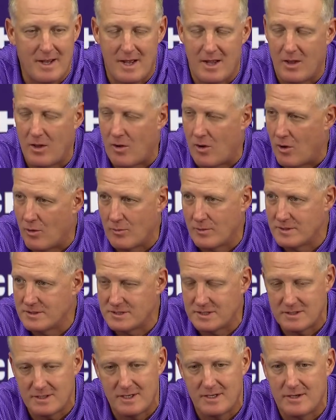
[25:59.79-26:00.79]
I'll
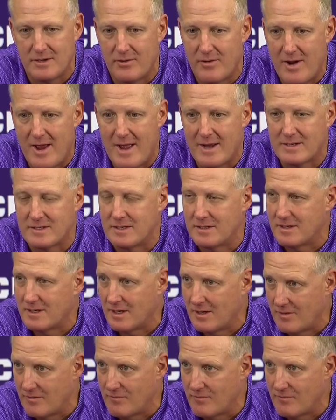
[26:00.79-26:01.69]
always interact and get